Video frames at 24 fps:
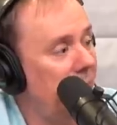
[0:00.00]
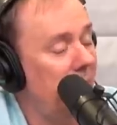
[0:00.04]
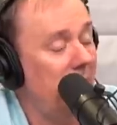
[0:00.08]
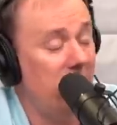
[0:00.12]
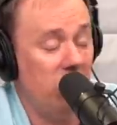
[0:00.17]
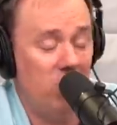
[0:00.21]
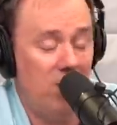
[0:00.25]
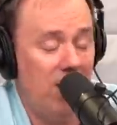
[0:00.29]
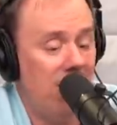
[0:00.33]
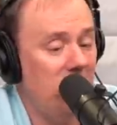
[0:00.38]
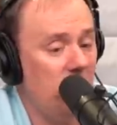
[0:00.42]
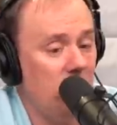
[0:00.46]
And it
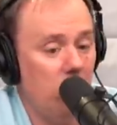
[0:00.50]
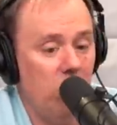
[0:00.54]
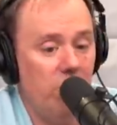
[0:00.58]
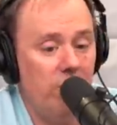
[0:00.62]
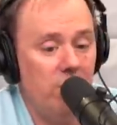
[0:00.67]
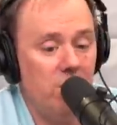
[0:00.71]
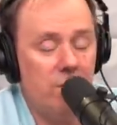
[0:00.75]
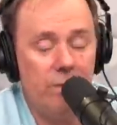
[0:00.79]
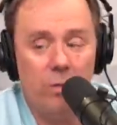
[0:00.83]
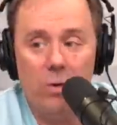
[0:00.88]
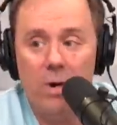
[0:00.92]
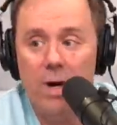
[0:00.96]
changed
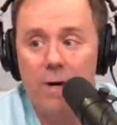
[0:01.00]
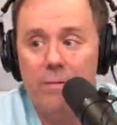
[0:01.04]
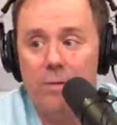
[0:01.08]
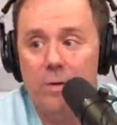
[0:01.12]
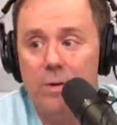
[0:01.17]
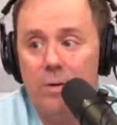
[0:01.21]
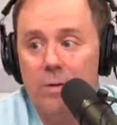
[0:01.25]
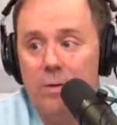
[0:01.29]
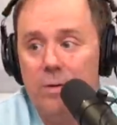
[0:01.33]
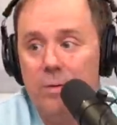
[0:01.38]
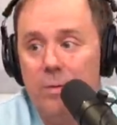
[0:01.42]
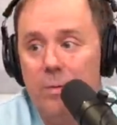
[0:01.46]
movies
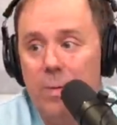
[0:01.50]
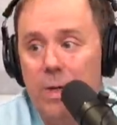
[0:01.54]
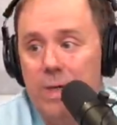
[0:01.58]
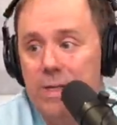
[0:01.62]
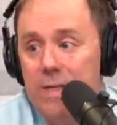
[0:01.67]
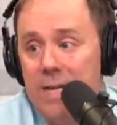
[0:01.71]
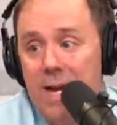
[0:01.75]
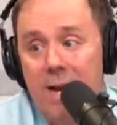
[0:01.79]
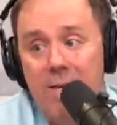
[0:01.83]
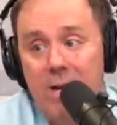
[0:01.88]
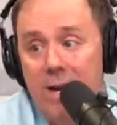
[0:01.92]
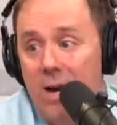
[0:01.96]
forever because
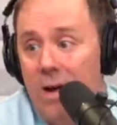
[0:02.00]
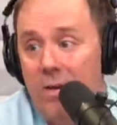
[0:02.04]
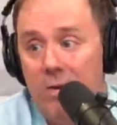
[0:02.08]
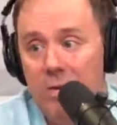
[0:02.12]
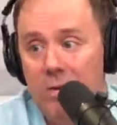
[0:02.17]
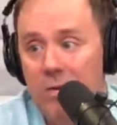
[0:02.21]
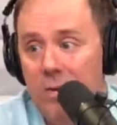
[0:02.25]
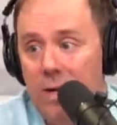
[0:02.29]
now they all do